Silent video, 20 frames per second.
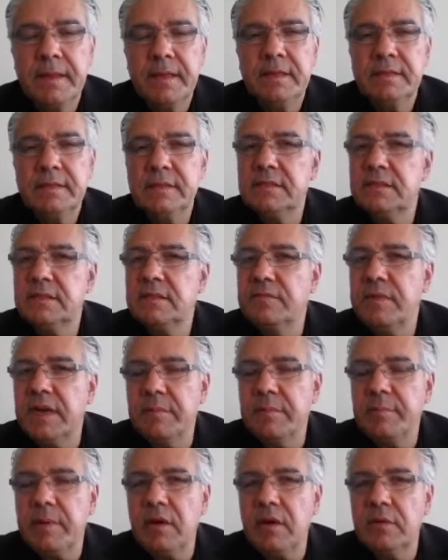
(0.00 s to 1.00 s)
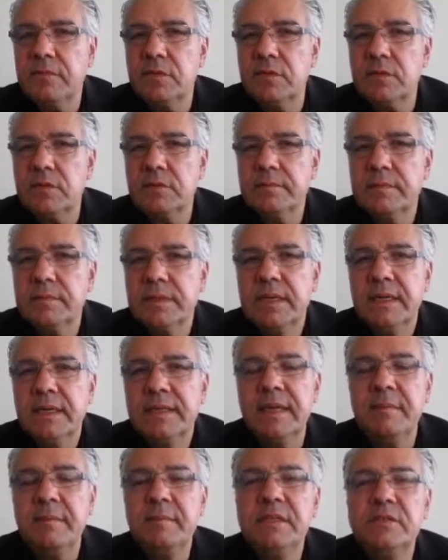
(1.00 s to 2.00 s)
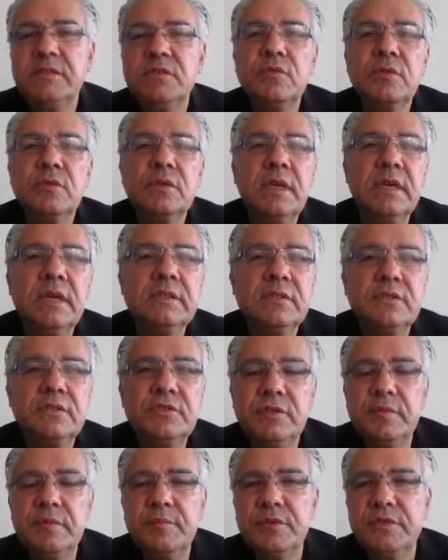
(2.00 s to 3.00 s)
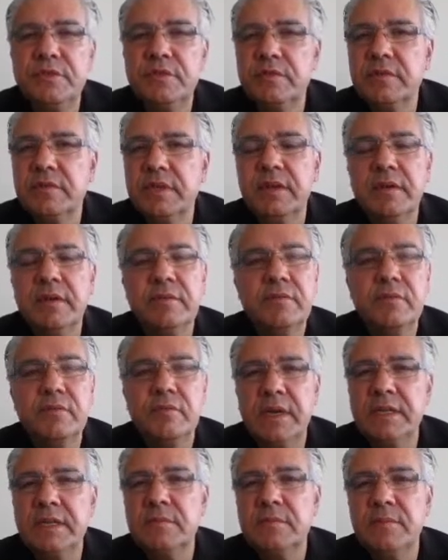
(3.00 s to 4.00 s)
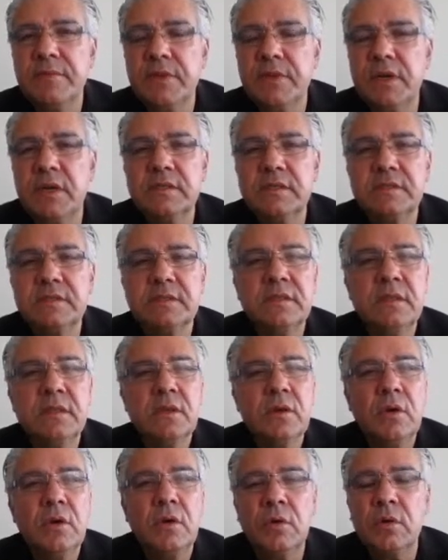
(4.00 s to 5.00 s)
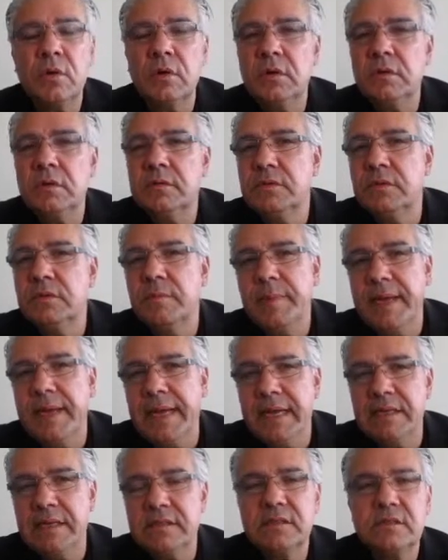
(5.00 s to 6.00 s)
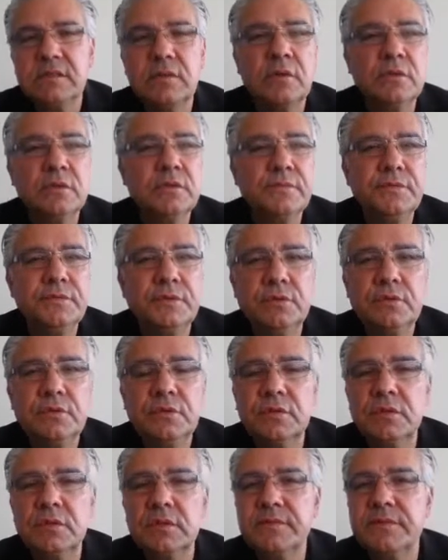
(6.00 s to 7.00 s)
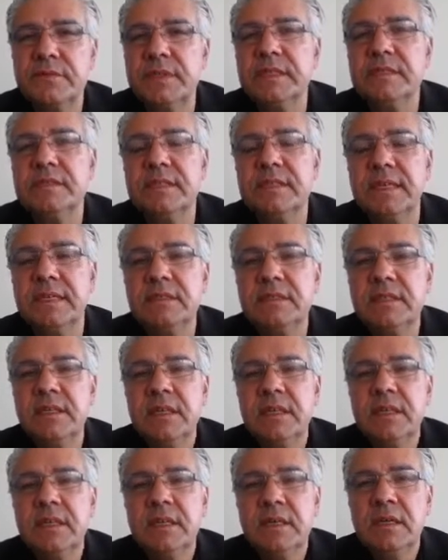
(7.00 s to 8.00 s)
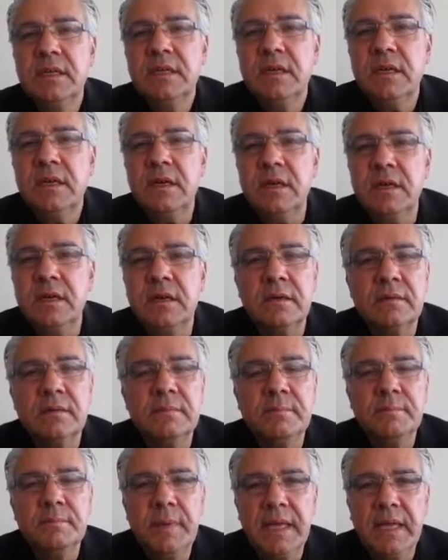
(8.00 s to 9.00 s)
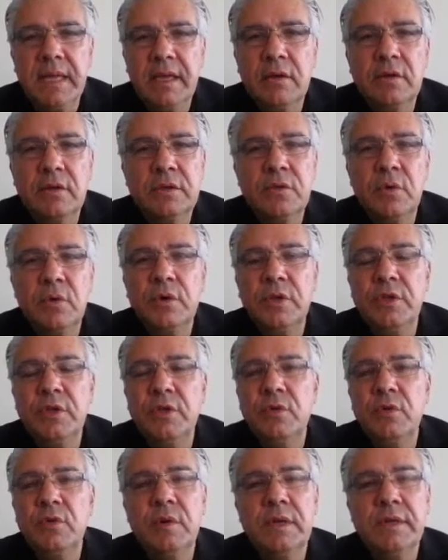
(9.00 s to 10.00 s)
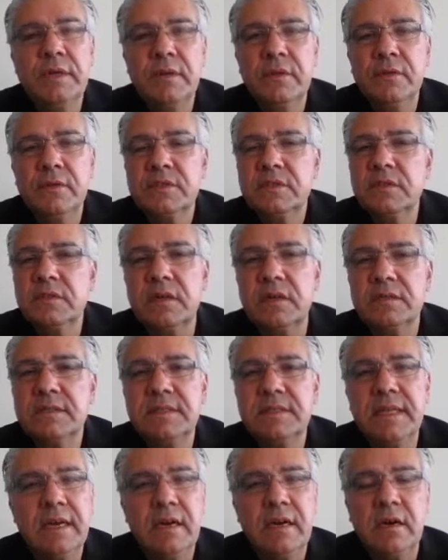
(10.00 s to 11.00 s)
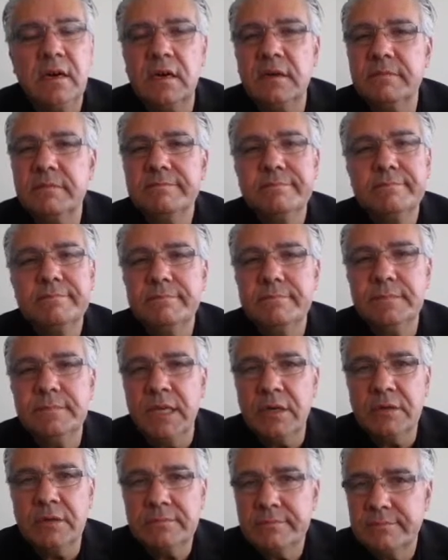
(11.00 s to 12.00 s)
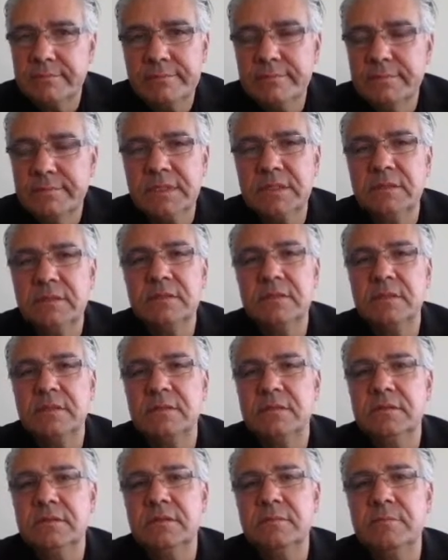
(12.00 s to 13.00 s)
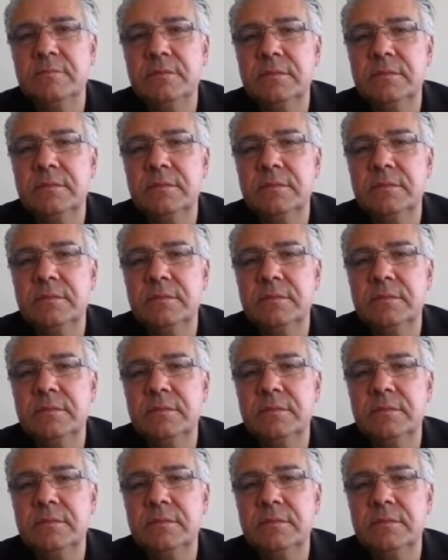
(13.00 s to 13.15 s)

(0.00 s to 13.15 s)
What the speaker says: This is very powerful. That means you're not the tributary of random thoughts or the past or the future, or things that may annoy you, and those thoughts that are, the